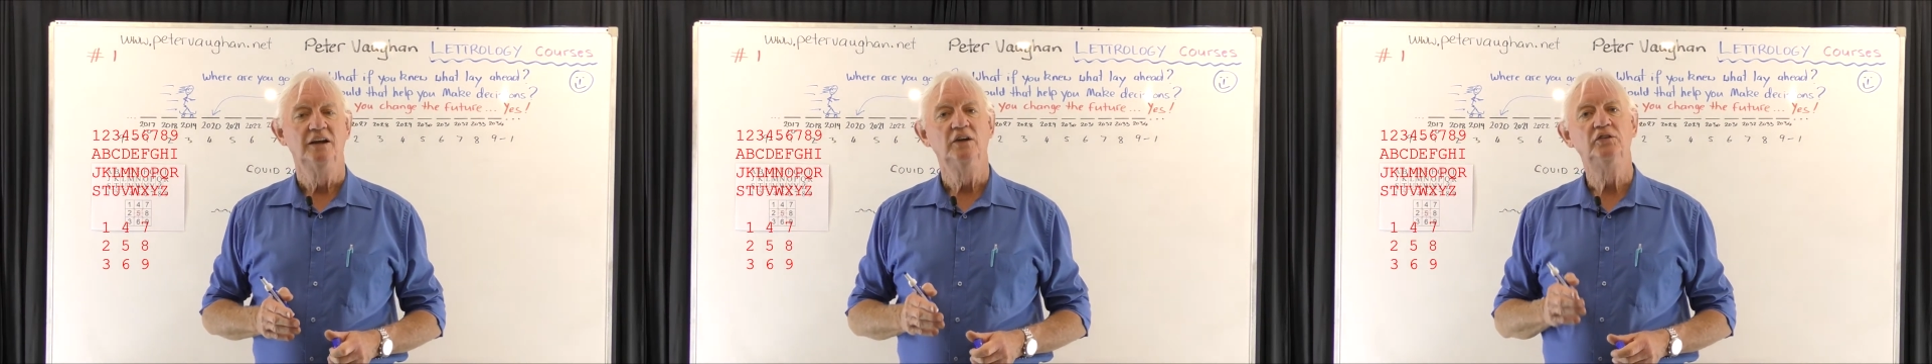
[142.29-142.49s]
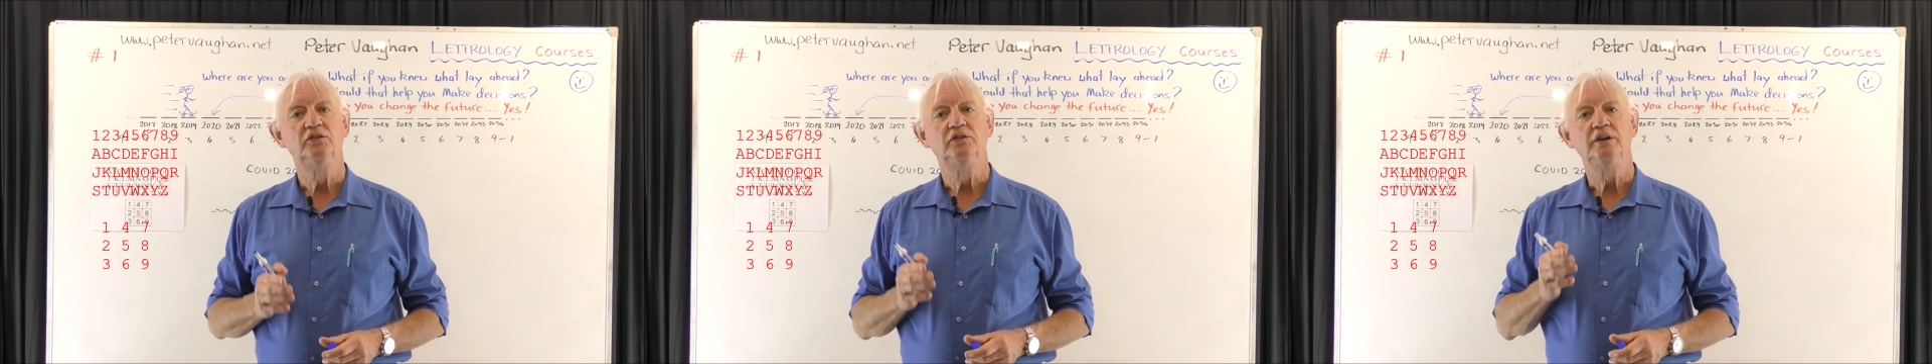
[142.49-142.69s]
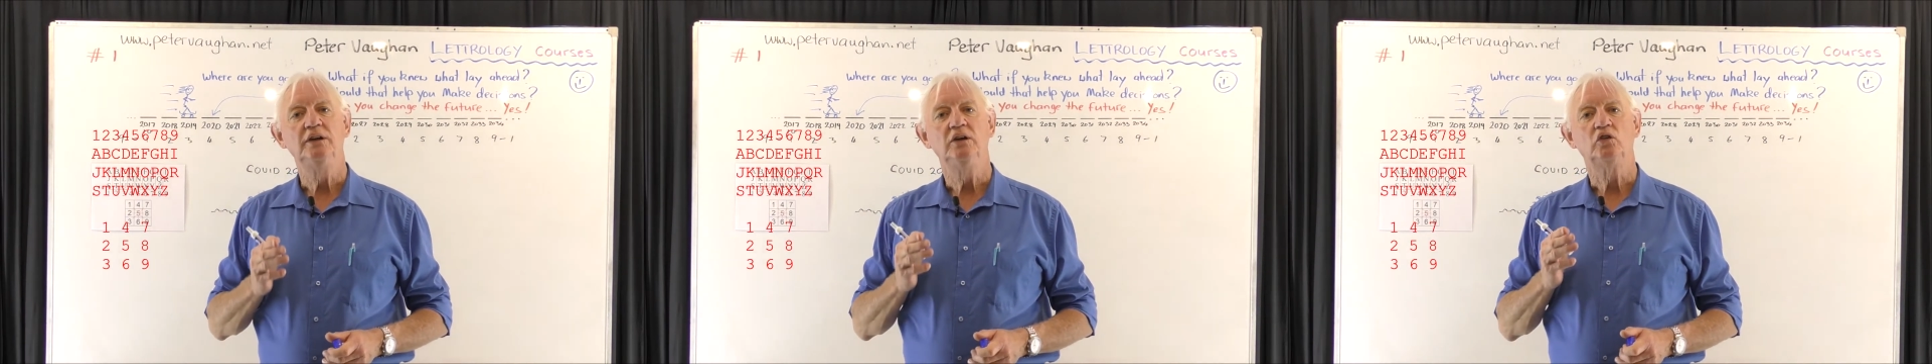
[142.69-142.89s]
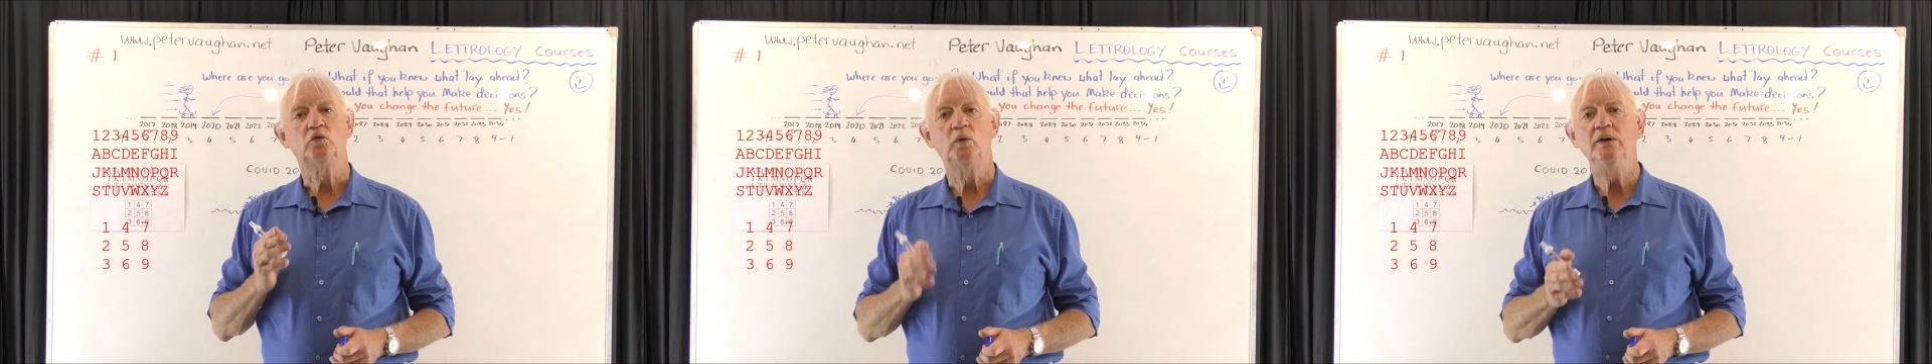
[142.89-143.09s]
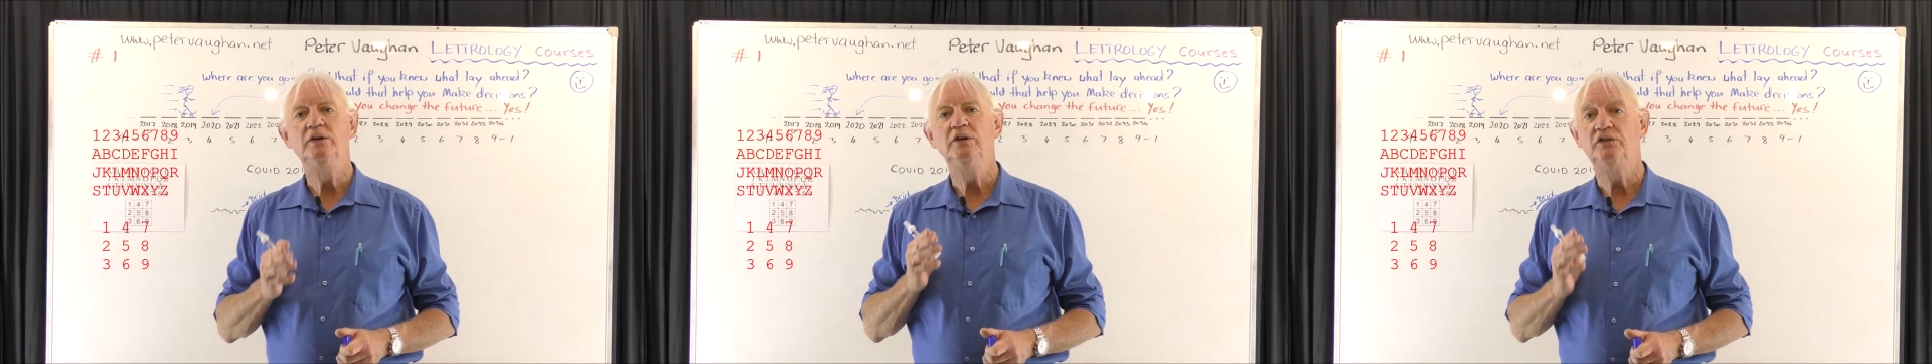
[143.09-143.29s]
is the
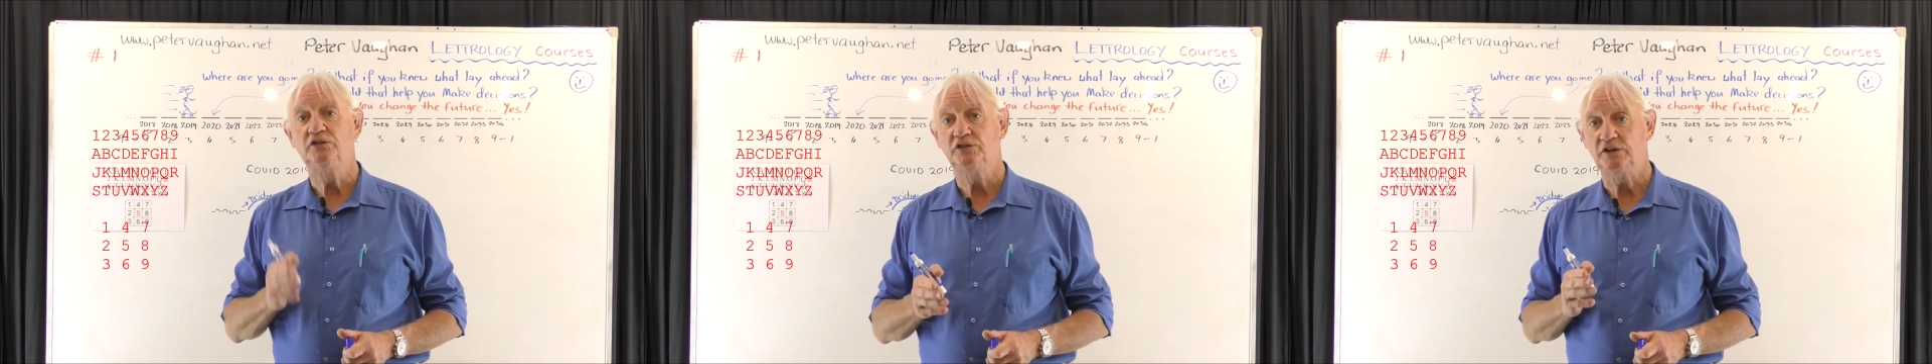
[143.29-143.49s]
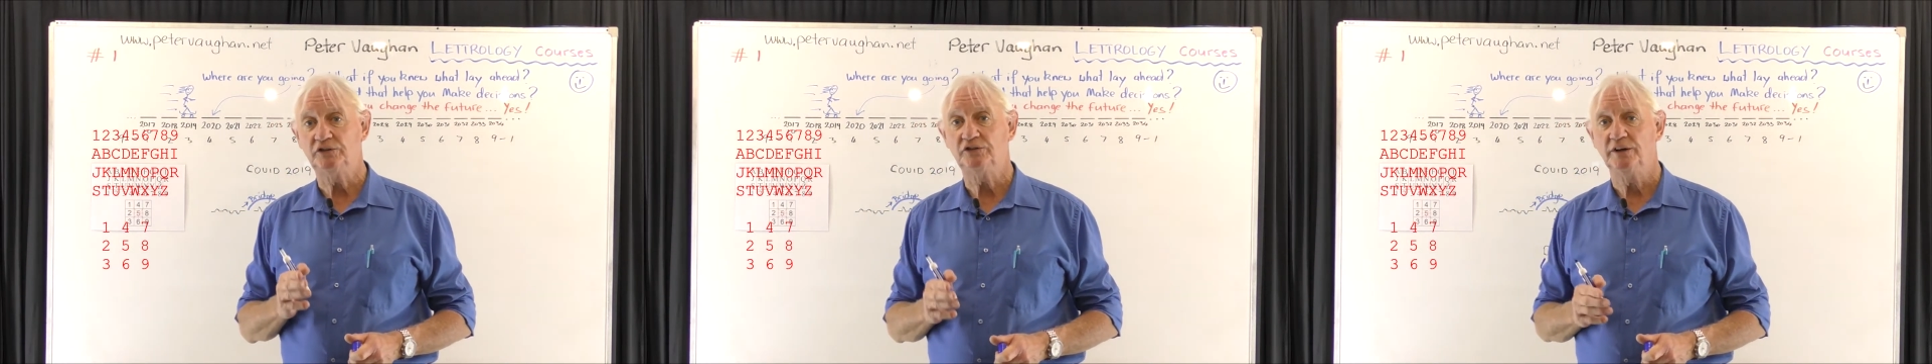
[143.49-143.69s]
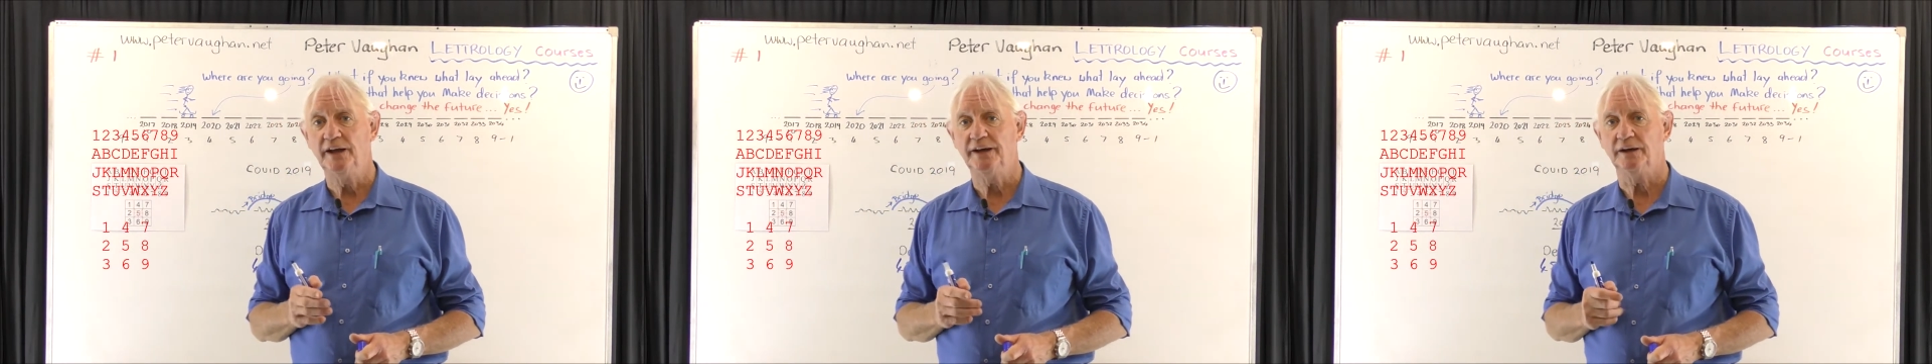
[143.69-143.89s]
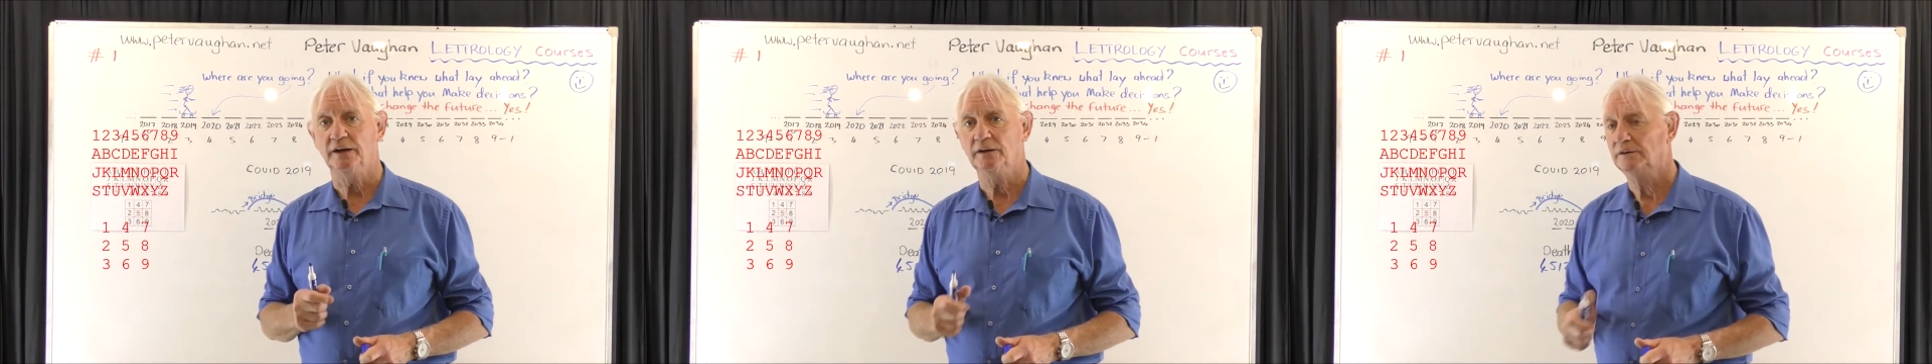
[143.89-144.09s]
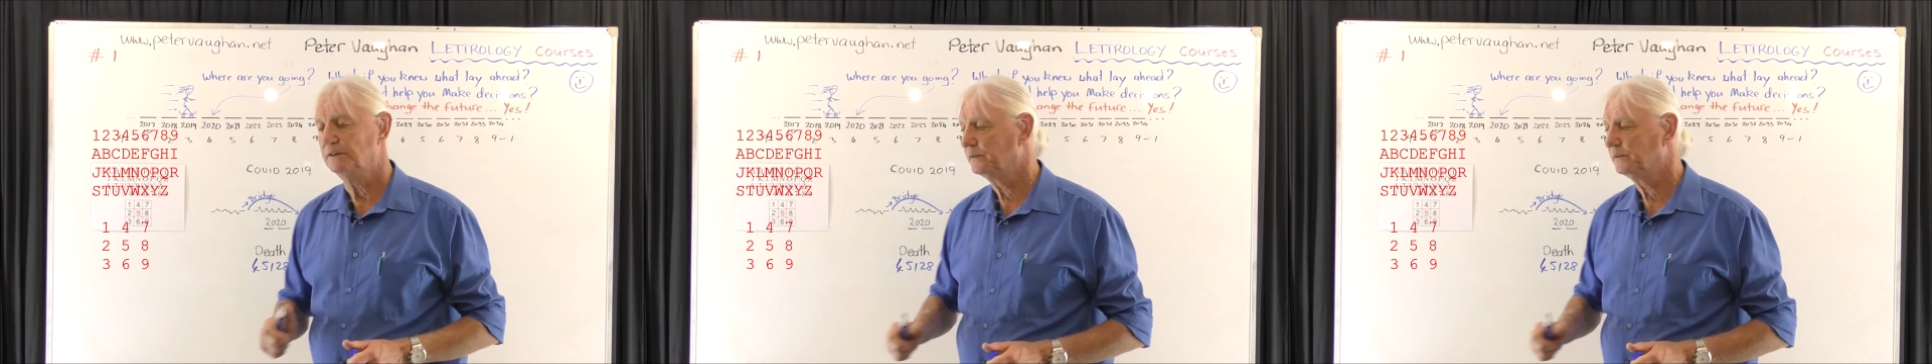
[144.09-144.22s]
26th letter.